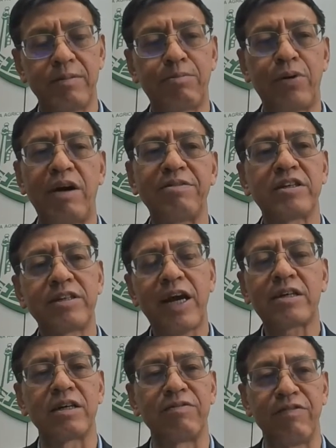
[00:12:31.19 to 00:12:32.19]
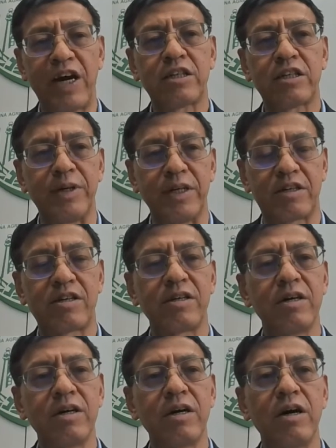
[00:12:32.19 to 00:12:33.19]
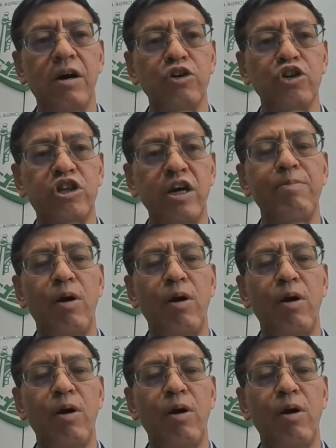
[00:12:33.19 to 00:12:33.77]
private sector investment on deep